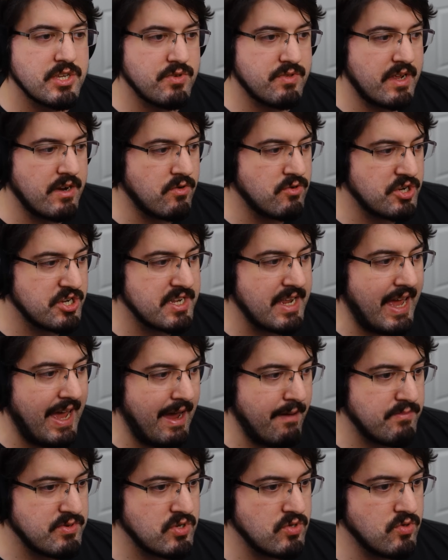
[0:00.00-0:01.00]
so they don't just
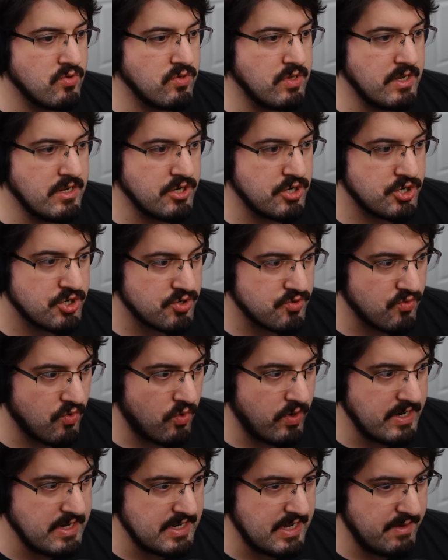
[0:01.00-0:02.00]
absolutely
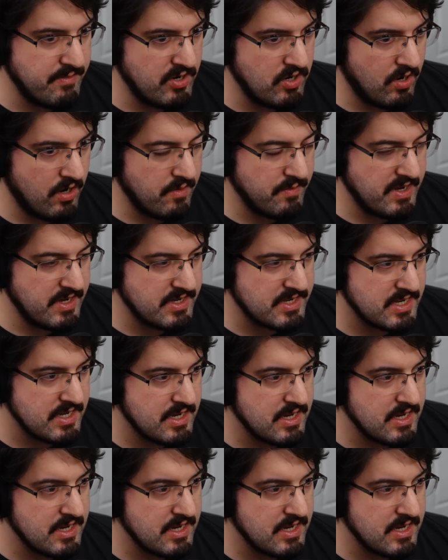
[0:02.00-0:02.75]
destroy demon armies.